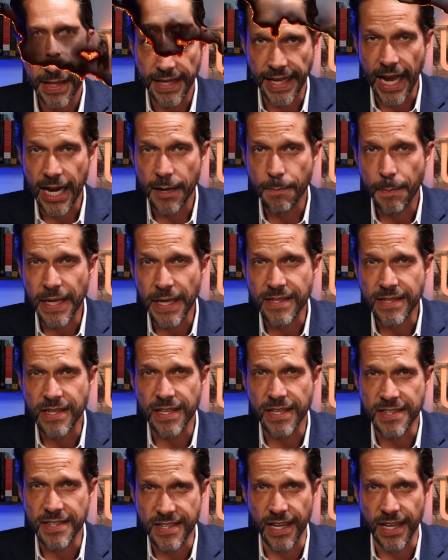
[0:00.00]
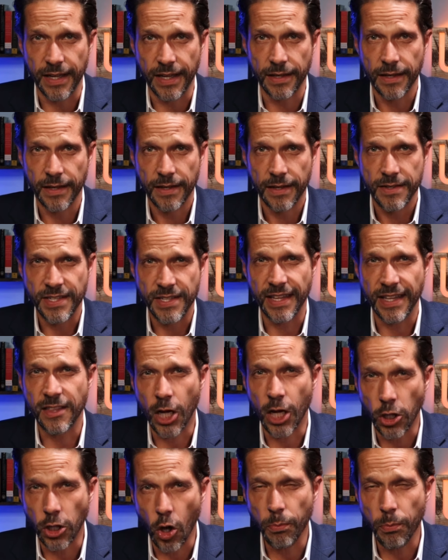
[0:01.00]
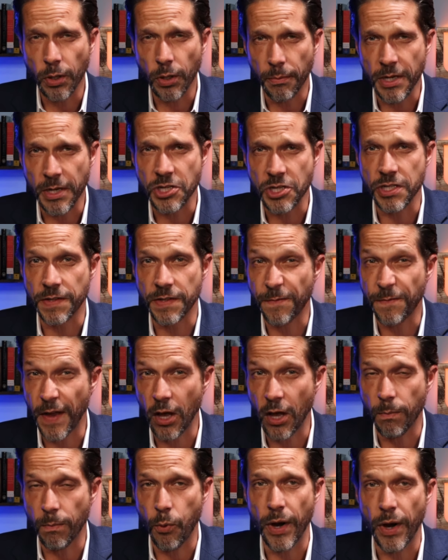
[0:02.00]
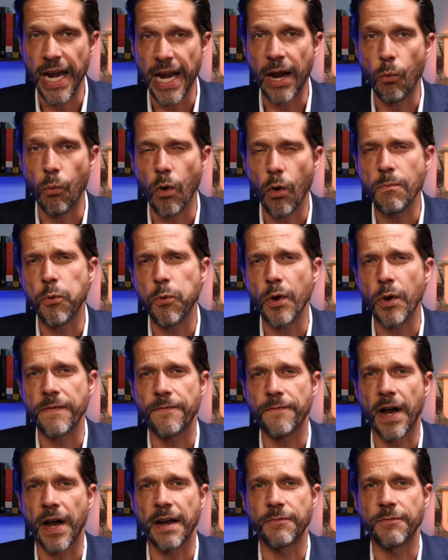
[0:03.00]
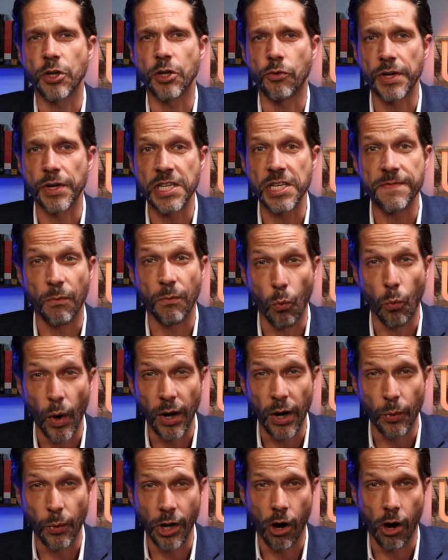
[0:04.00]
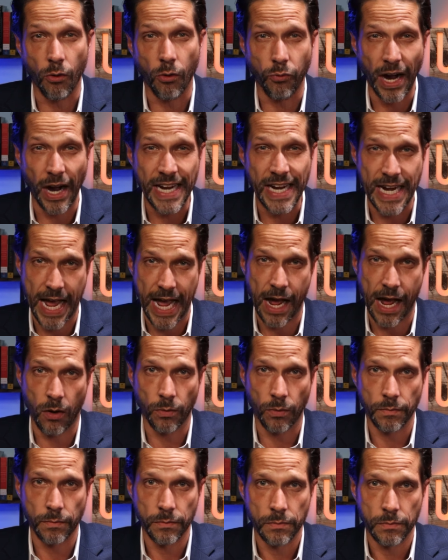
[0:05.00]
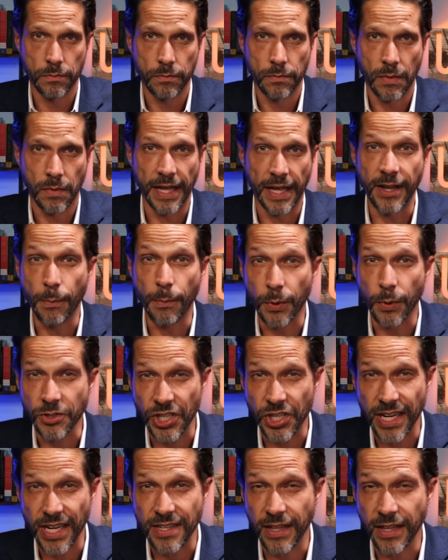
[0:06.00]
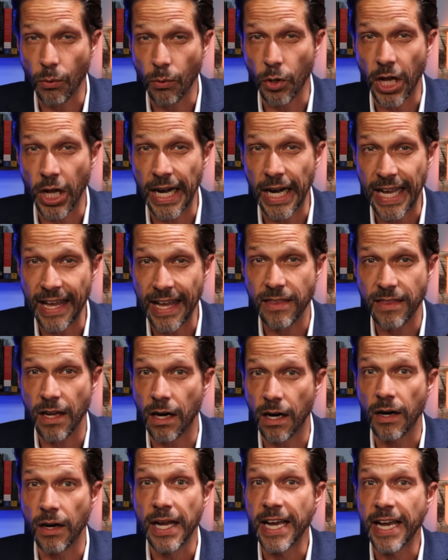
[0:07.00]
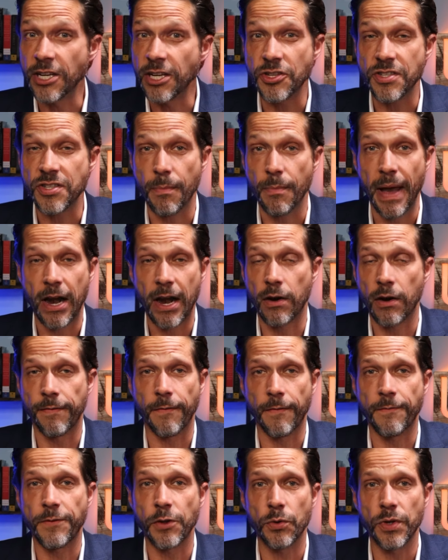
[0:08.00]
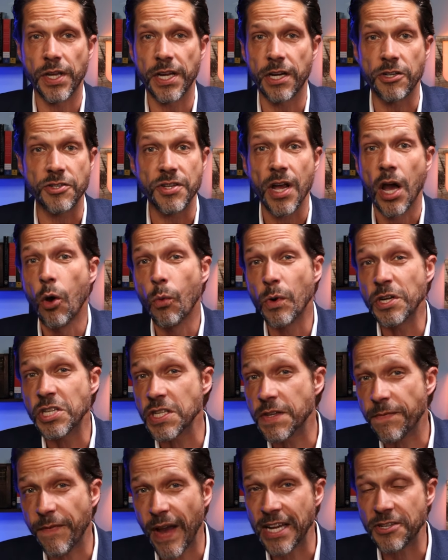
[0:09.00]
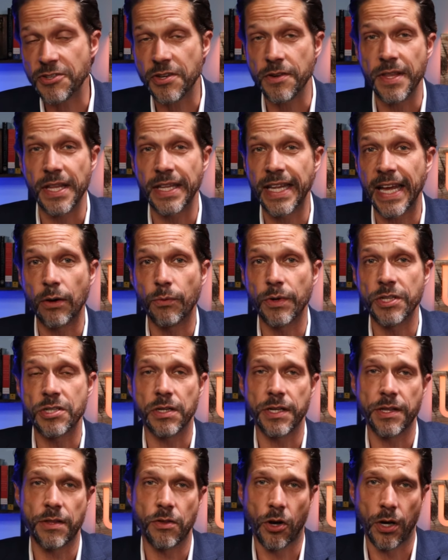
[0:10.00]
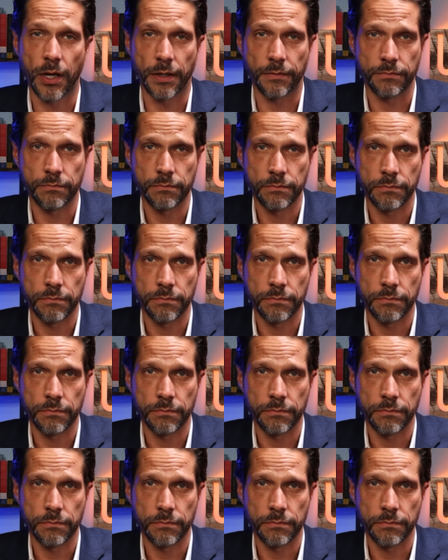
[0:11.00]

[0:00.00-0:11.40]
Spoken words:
The IPCC set the global emissions fail point at 1.5 degrees from where we are right now. And they're projecting that we're going to get there in just a matter of a few years, which is faster than they originally thought.